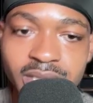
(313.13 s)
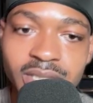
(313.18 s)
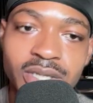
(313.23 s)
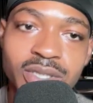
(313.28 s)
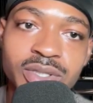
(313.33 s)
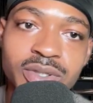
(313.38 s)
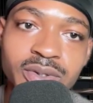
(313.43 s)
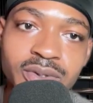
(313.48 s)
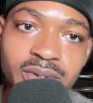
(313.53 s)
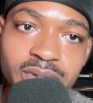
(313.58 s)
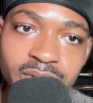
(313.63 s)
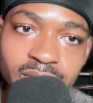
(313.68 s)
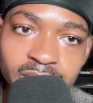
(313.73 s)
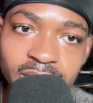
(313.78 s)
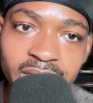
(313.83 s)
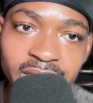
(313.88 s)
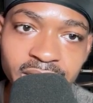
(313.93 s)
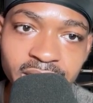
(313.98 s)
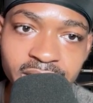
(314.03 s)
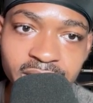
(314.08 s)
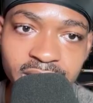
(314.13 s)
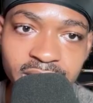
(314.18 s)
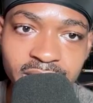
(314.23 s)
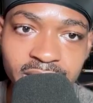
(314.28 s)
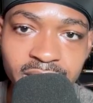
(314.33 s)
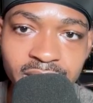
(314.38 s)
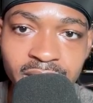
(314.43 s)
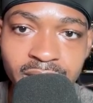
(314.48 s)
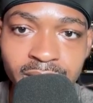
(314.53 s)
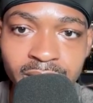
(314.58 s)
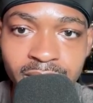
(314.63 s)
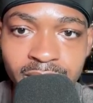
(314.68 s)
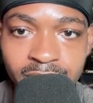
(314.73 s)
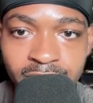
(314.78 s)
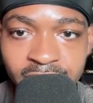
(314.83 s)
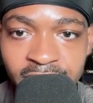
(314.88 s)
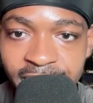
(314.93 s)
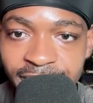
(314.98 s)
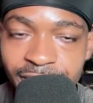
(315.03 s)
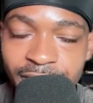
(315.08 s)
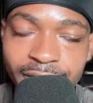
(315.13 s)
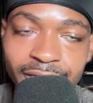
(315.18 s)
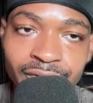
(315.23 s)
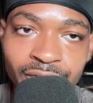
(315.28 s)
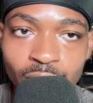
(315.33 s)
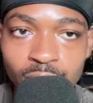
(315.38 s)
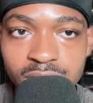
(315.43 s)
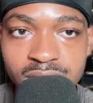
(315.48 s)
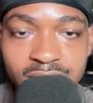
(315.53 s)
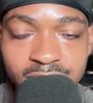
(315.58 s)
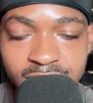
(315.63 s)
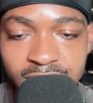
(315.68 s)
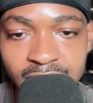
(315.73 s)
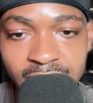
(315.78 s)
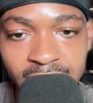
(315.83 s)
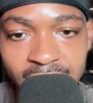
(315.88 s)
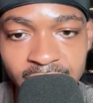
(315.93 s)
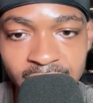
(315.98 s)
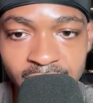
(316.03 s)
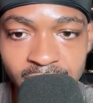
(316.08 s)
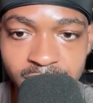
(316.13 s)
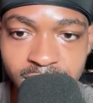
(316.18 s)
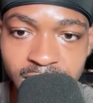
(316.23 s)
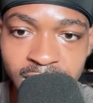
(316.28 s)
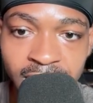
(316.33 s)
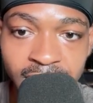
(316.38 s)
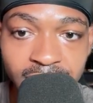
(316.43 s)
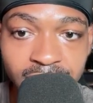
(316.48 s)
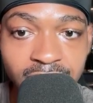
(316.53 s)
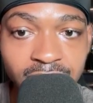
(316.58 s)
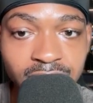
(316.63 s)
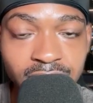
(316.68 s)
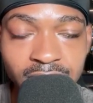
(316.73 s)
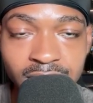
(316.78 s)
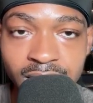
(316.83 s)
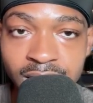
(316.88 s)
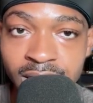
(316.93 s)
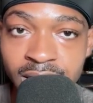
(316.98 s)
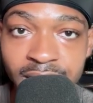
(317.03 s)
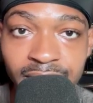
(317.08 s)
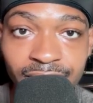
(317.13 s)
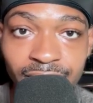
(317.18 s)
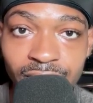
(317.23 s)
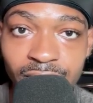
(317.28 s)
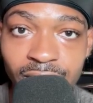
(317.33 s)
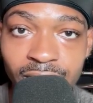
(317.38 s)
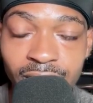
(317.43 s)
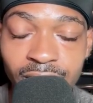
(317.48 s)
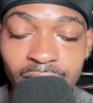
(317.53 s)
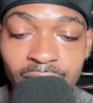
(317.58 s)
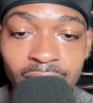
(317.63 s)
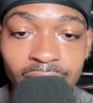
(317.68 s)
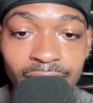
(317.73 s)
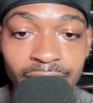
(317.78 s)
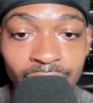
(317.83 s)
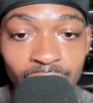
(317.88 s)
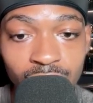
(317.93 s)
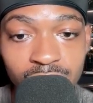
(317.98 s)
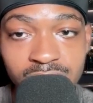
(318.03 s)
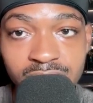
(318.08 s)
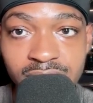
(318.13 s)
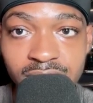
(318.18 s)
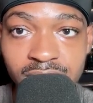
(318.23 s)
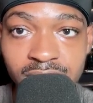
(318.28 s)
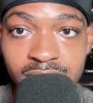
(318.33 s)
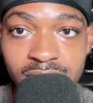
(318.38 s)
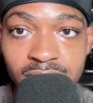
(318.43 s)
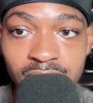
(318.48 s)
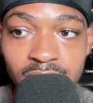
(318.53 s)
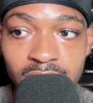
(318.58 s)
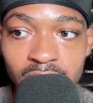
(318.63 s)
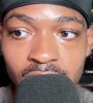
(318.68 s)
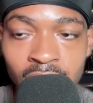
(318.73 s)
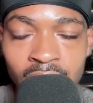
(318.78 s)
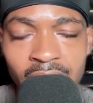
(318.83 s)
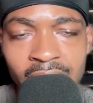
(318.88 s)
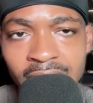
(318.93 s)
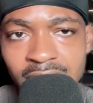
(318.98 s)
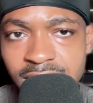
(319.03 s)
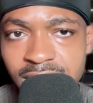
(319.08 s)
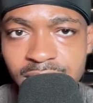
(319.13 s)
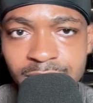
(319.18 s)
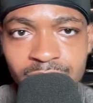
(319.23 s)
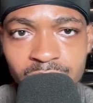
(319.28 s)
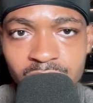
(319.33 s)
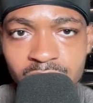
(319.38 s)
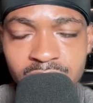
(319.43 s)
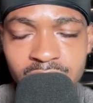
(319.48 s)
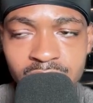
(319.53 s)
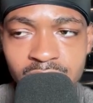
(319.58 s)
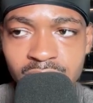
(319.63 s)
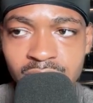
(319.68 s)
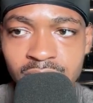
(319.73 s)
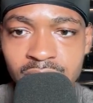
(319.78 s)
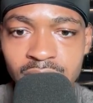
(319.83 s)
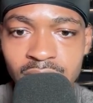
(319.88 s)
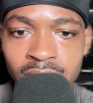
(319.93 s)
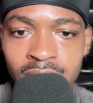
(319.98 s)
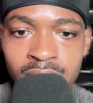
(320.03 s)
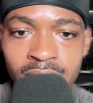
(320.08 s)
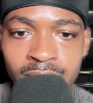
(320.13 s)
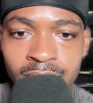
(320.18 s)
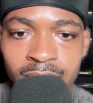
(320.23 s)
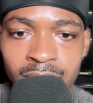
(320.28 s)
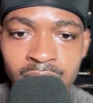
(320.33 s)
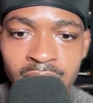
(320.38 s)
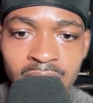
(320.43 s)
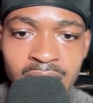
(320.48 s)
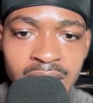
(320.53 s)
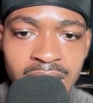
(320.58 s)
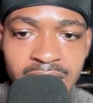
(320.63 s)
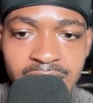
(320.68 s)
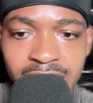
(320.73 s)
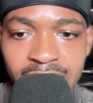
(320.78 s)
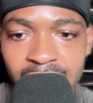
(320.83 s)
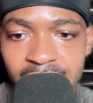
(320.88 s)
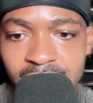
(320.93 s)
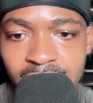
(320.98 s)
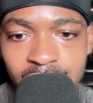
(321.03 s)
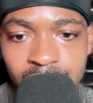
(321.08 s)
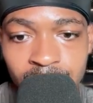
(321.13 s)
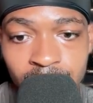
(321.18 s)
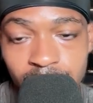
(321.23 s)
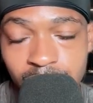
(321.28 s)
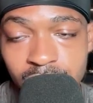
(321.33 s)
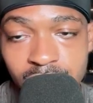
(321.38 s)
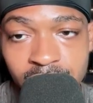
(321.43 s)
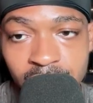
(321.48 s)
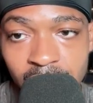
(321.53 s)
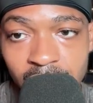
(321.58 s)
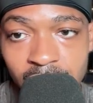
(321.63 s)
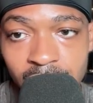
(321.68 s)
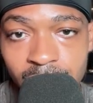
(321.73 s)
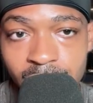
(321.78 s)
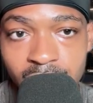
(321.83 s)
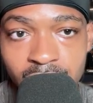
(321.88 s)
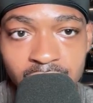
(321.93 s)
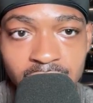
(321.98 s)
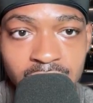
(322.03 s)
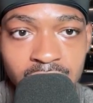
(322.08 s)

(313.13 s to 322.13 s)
So you hear the different voices that it has, and I think that the default voices are actually pretty good. They do the job.